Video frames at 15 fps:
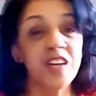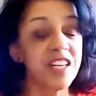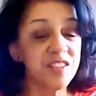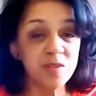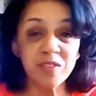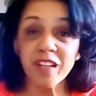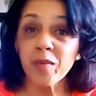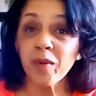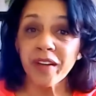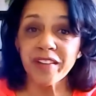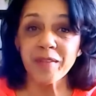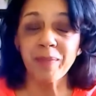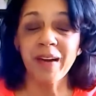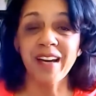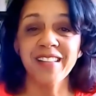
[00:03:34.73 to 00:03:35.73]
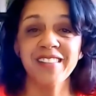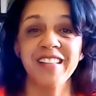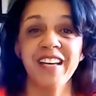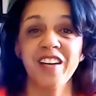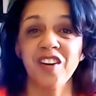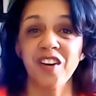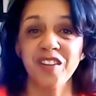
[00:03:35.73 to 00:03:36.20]
So I just really wanted to
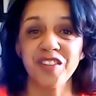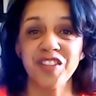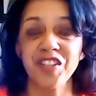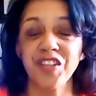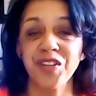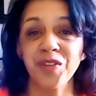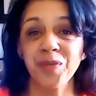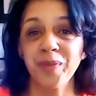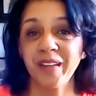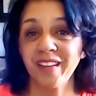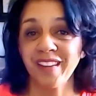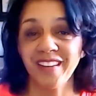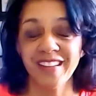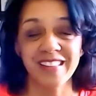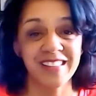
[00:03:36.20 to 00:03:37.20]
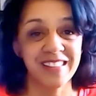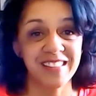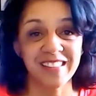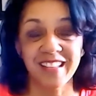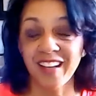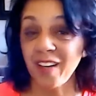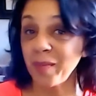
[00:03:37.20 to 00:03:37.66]
pass that on to you
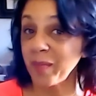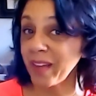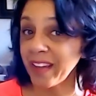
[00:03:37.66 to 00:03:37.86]
because,